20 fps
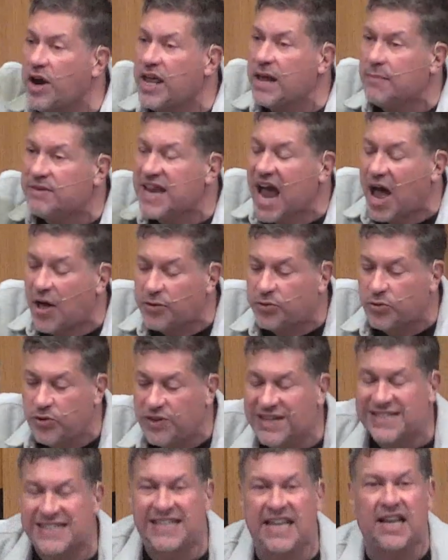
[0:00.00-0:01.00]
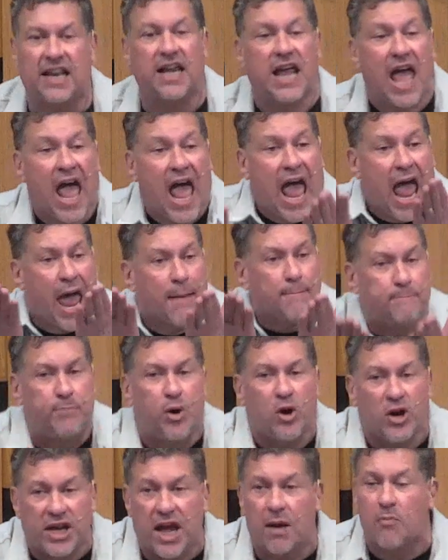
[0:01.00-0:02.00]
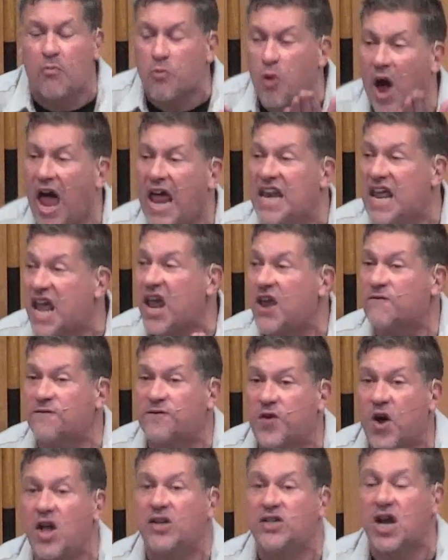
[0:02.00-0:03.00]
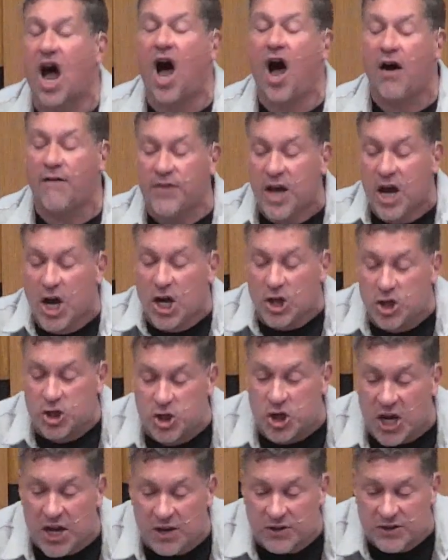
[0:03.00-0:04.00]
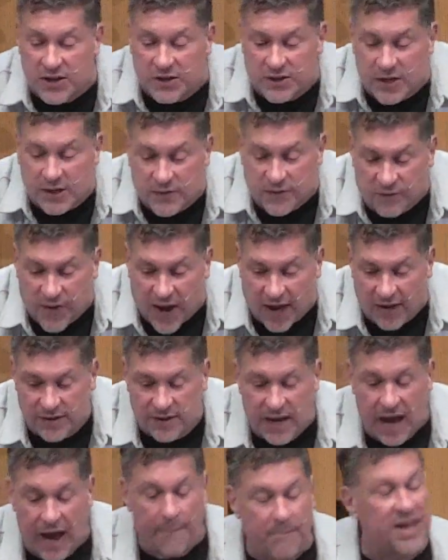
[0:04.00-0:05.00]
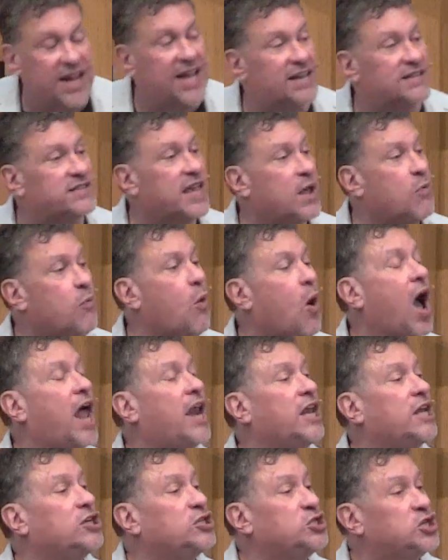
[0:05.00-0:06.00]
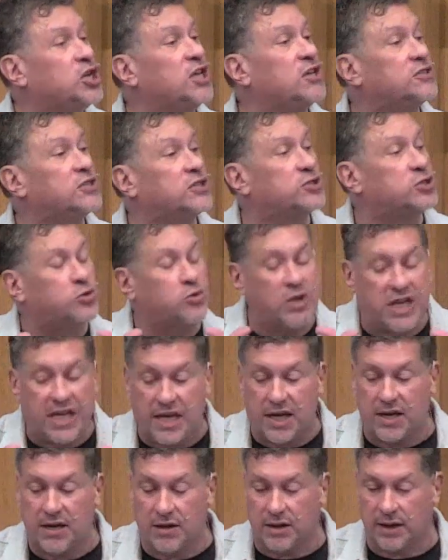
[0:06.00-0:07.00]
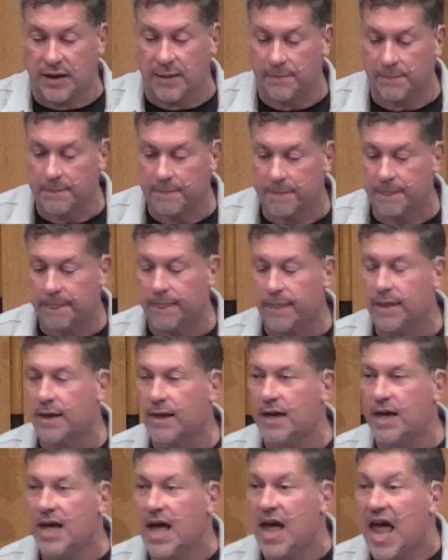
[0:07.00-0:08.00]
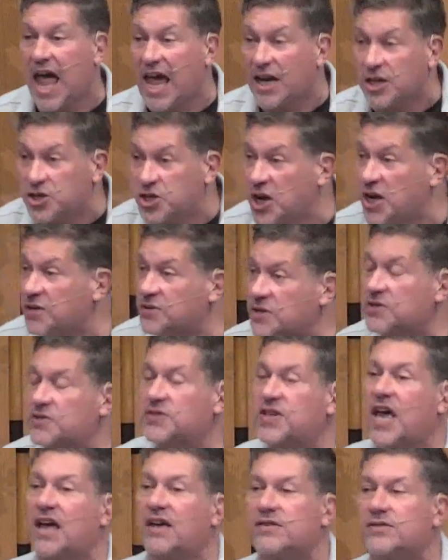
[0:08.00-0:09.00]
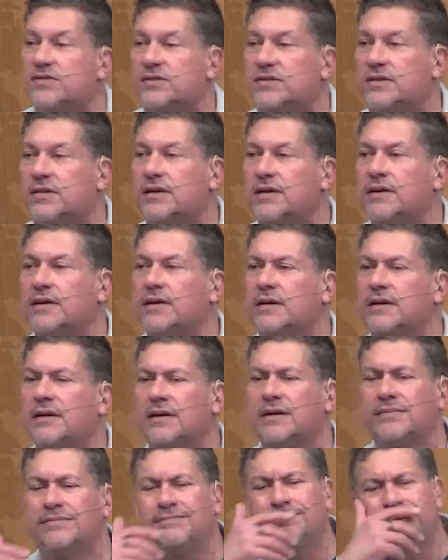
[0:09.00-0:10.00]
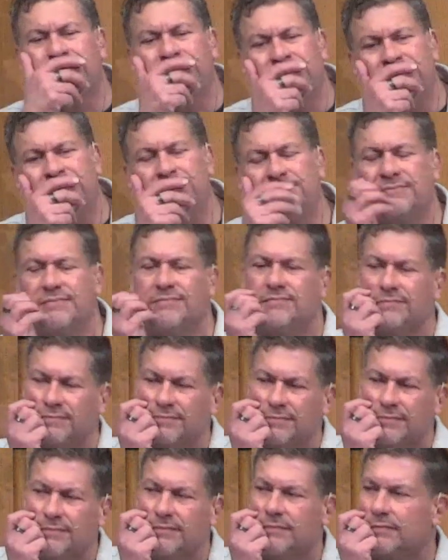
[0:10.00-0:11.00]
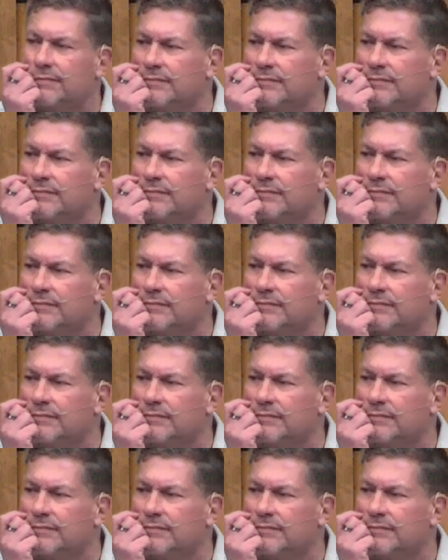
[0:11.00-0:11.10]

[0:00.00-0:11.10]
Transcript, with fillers: him down through the ceiling, and put him right in front of Jesus' face because they wanted Jesus to heal him. And Jesus says, mm, mm, mm.